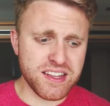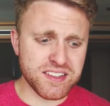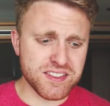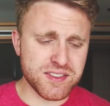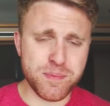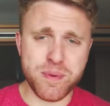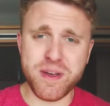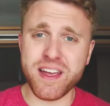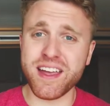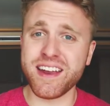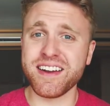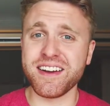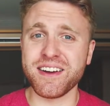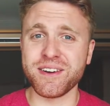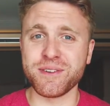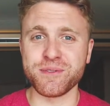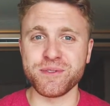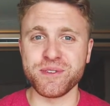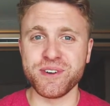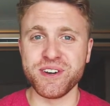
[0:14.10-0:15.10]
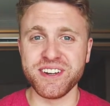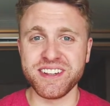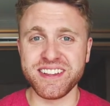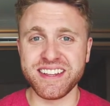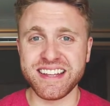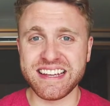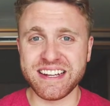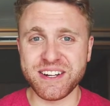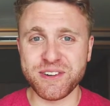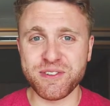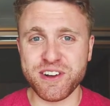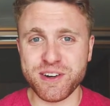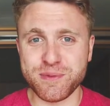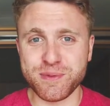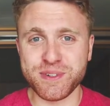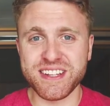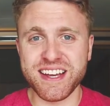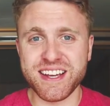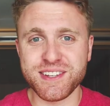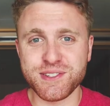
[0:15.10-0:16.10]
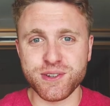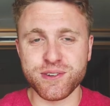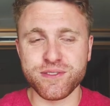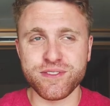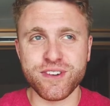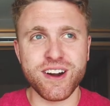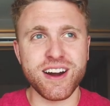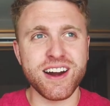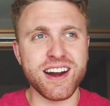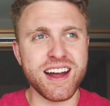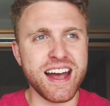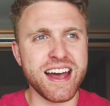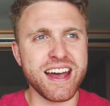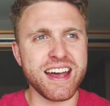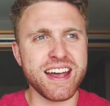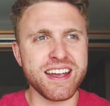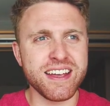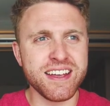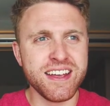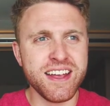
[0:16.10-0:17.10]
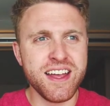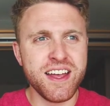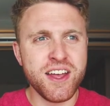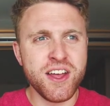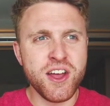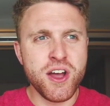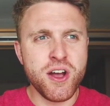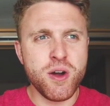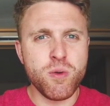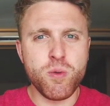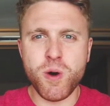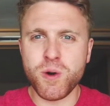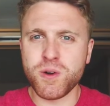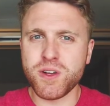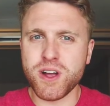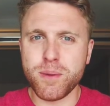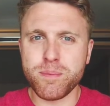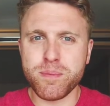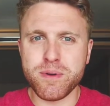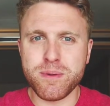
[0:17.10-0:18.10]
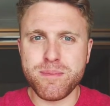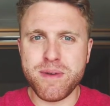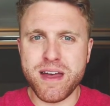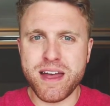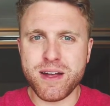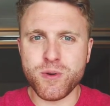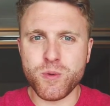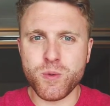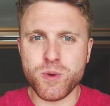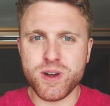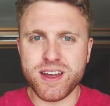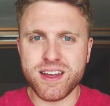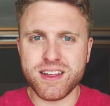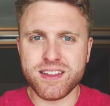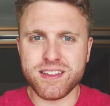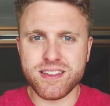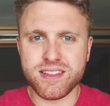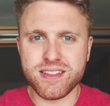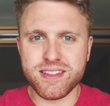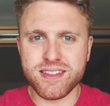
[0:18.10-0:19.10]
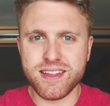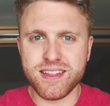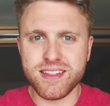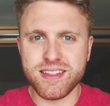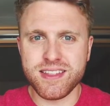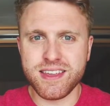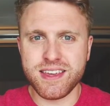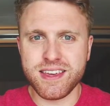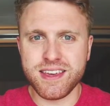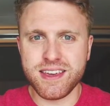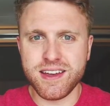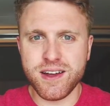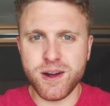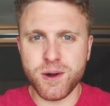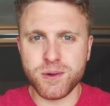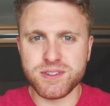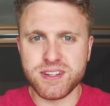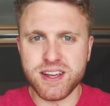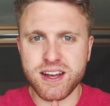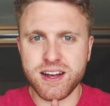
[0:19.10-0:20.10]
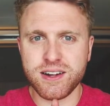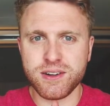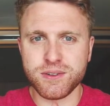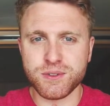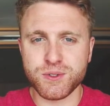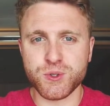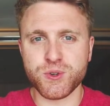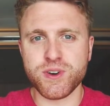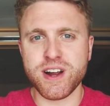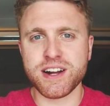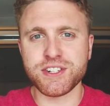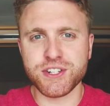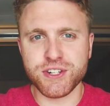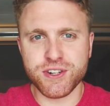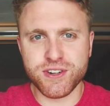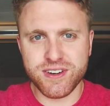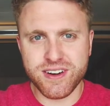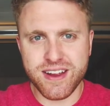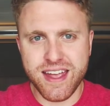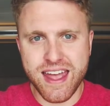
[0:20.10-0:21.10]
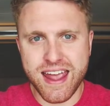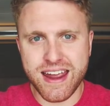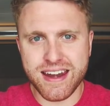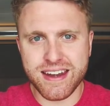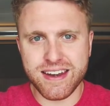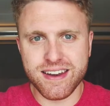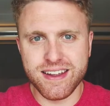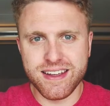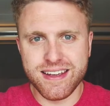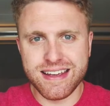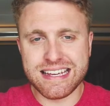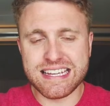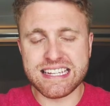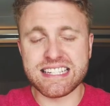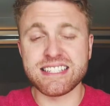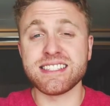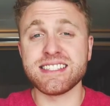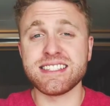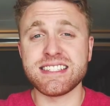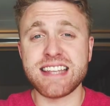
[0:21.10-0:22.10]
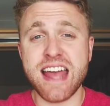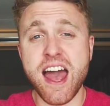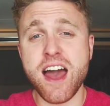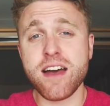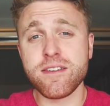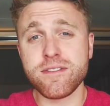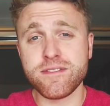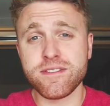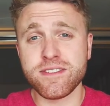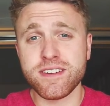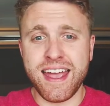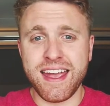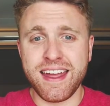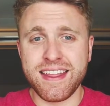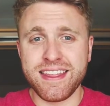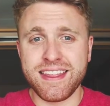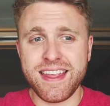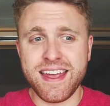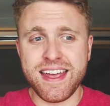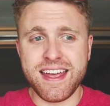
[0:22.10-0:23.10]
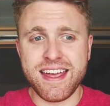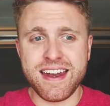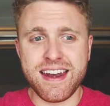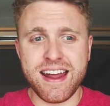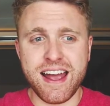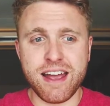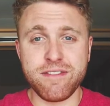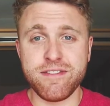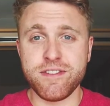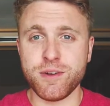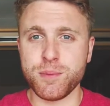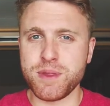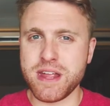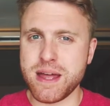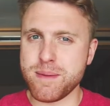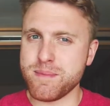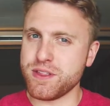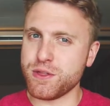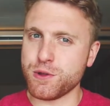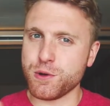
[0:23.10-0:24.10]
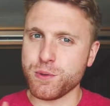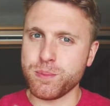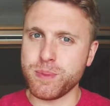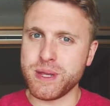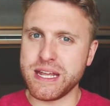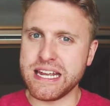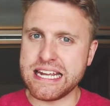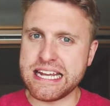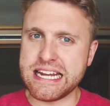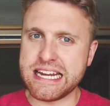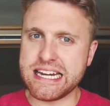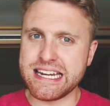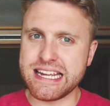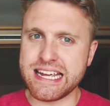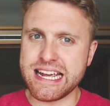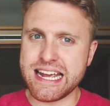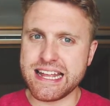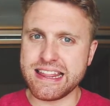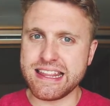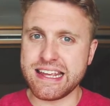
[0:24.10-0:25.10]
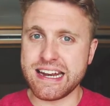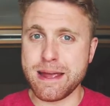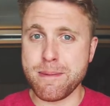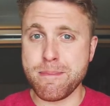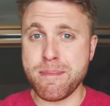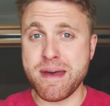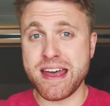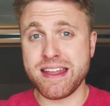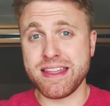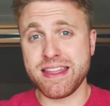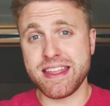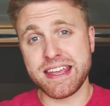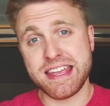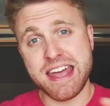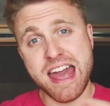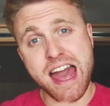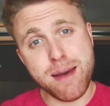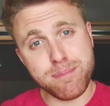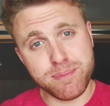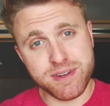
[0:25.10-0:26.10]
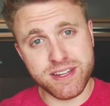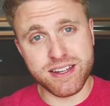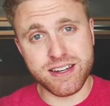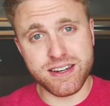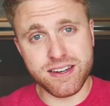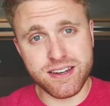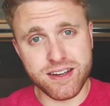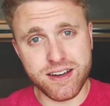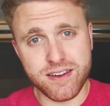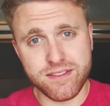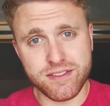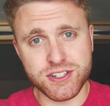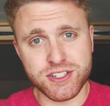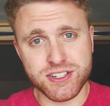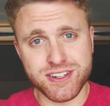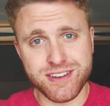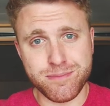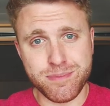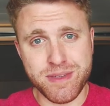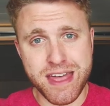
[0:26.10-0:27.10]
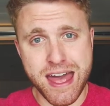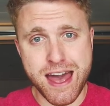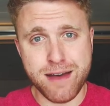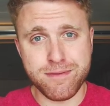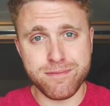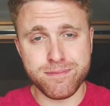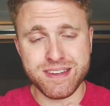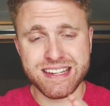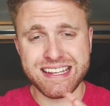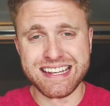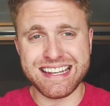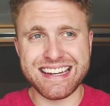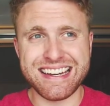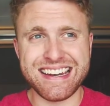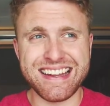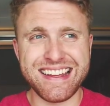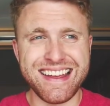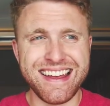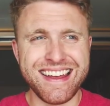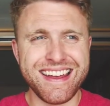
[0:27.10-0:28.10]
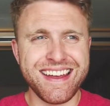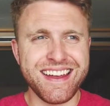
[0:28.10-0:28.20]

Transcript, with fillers: It's been a really incredible day so far. I woke up and met with the hotel director and his staff, and then I filmed them in their meeting, and then I met the captain of the ship, Captain